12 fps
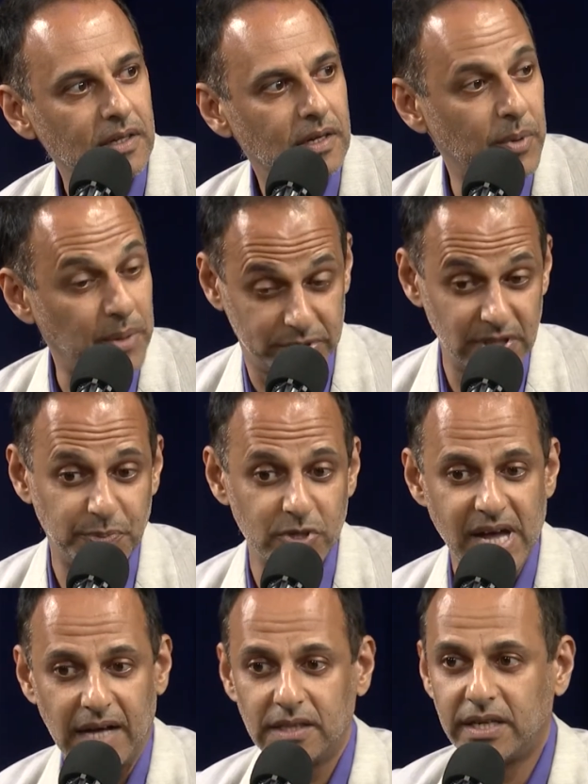about police
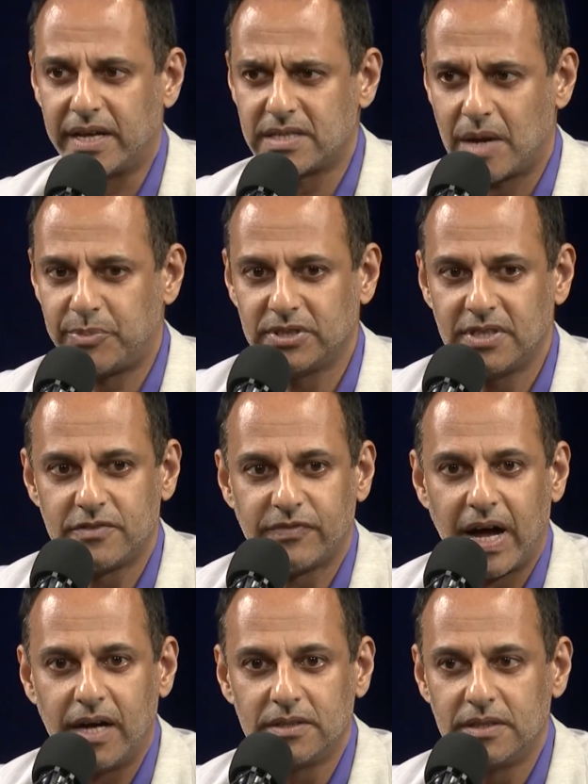brutality, anti-police
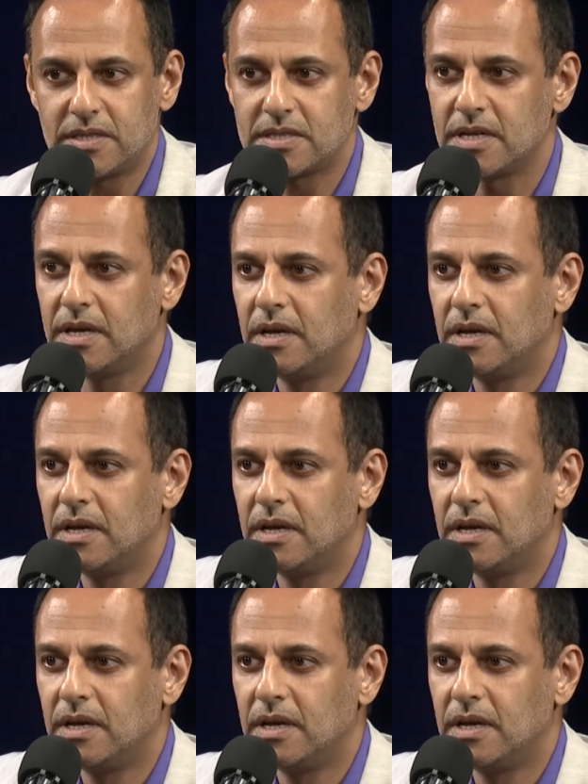violence,